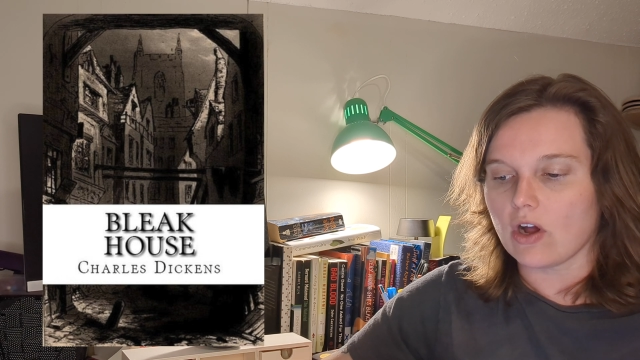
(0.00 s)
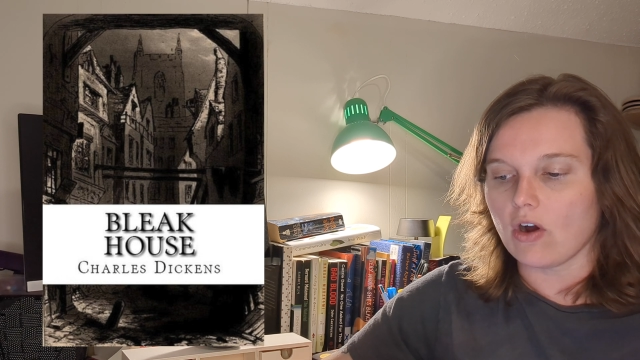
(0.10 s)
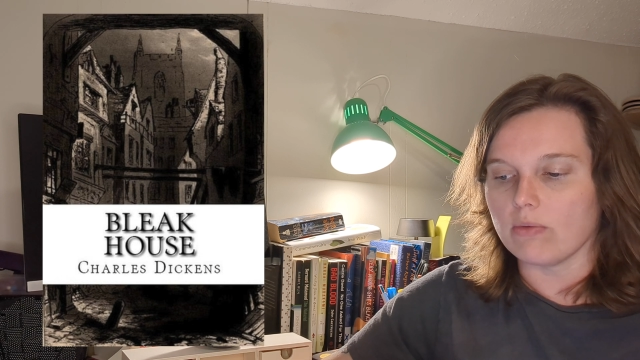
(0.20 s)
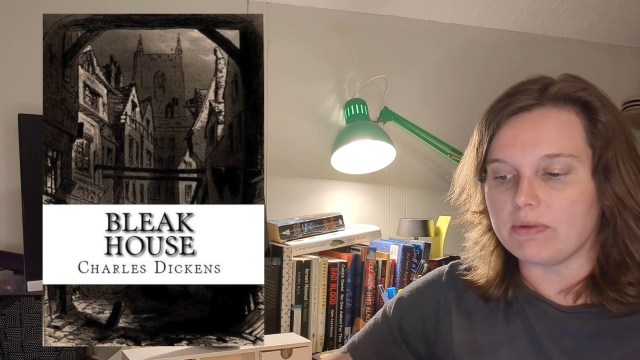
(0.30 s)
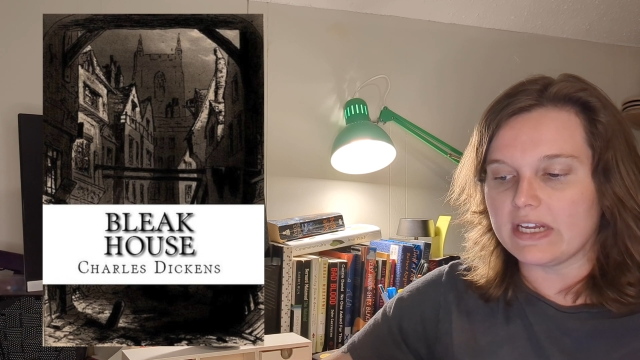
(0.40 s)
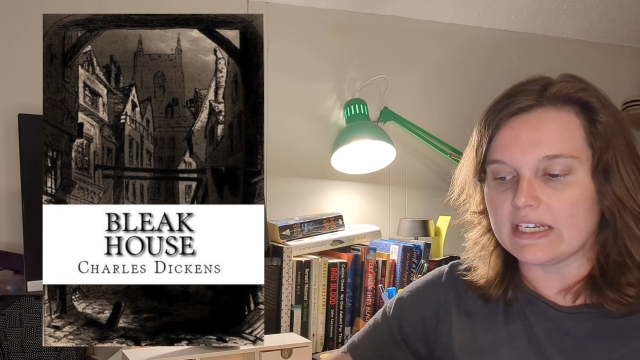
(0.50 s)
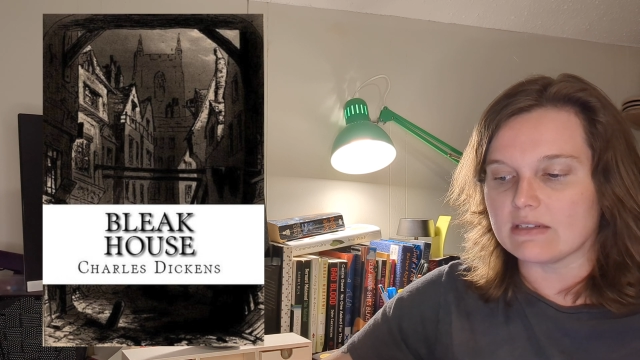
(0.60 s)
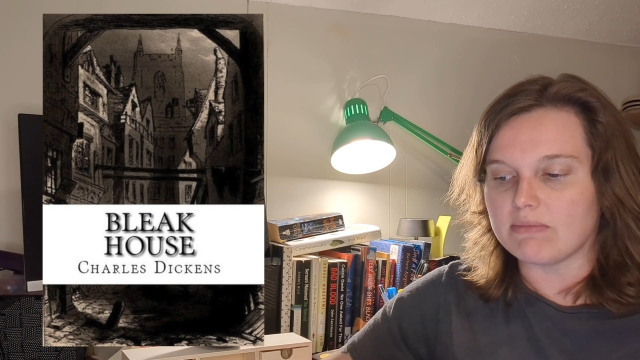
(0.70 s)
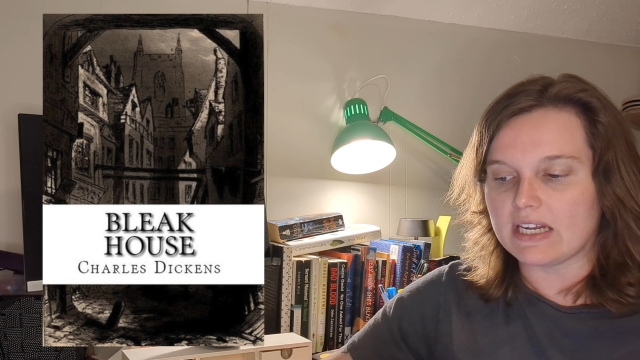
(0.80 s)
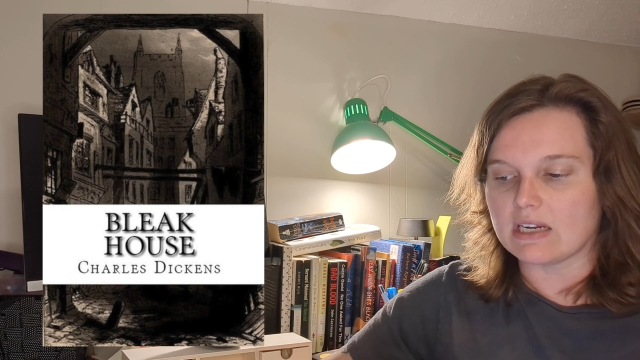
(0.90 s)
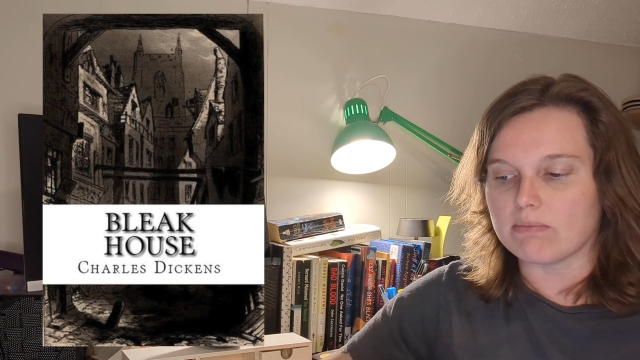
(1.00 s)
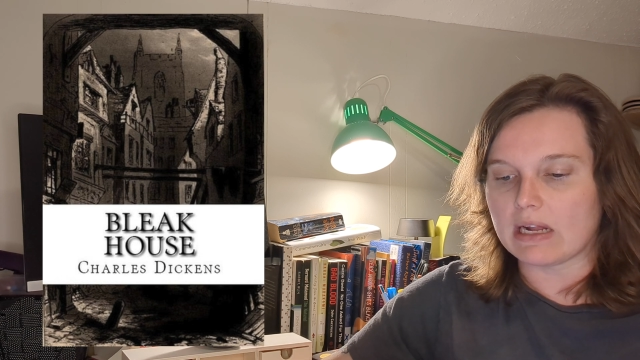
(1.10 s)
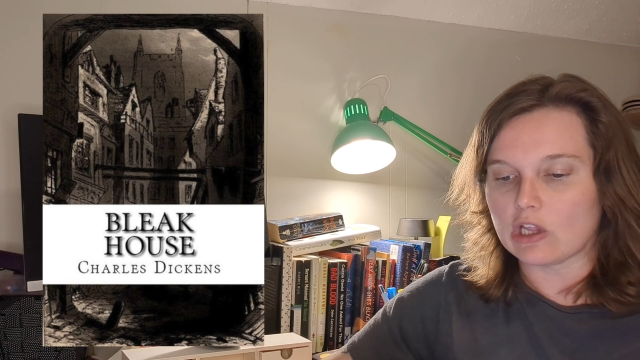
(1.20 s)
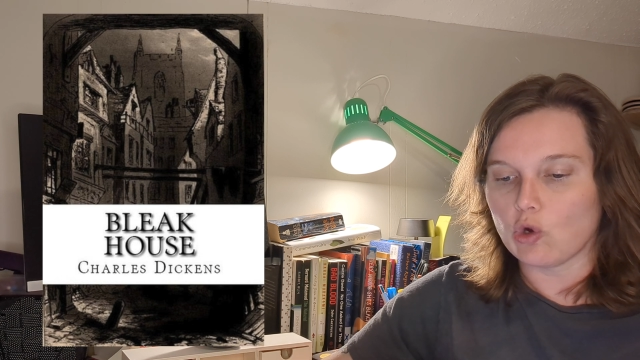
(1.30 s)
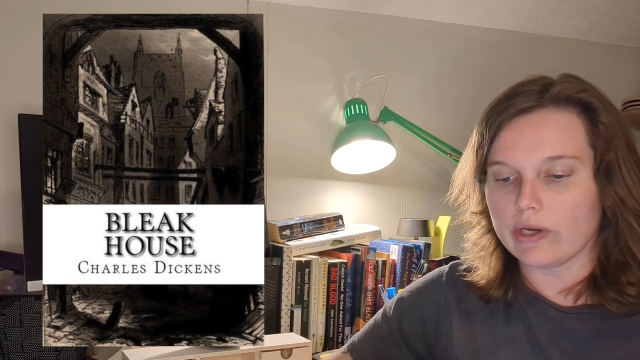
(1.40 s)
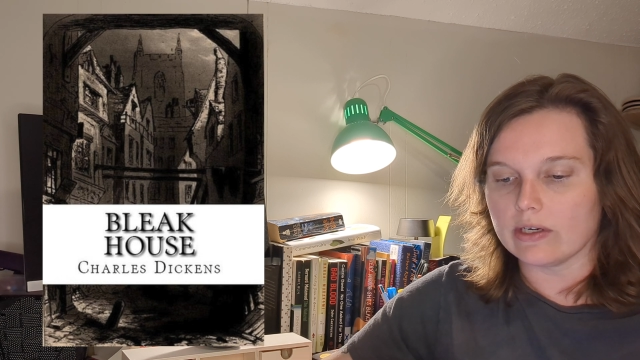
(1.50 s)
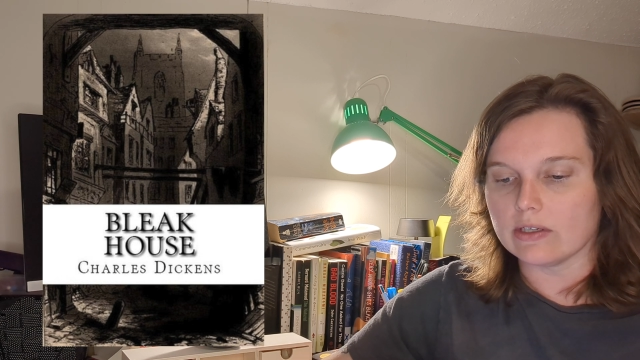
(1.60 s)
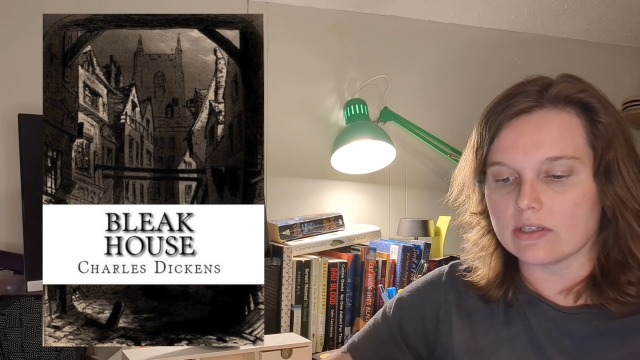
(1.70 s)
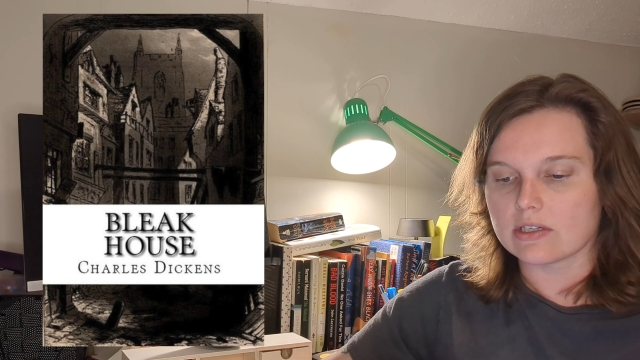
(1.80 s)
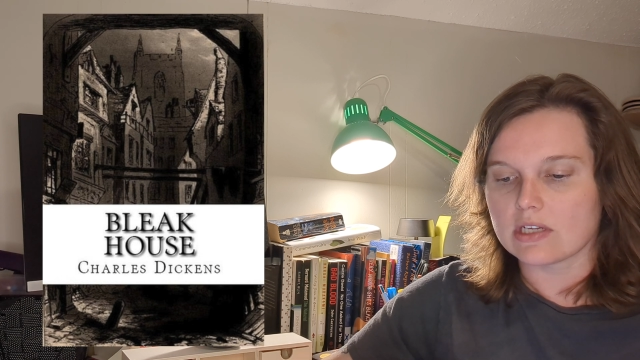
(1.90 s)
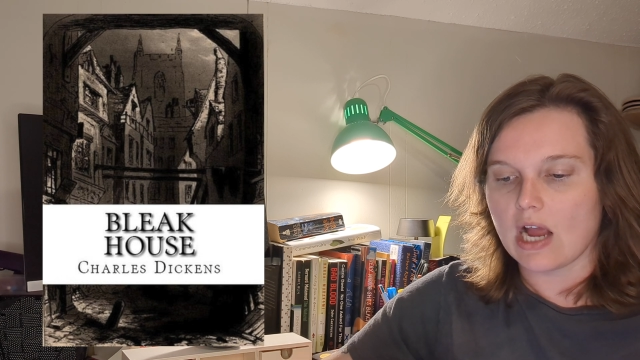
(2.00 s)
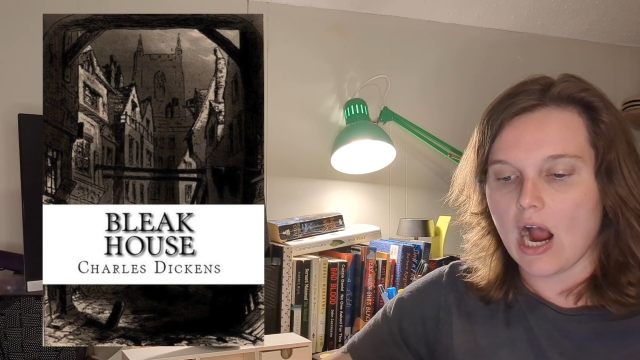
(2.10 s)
are being debated by lawyers,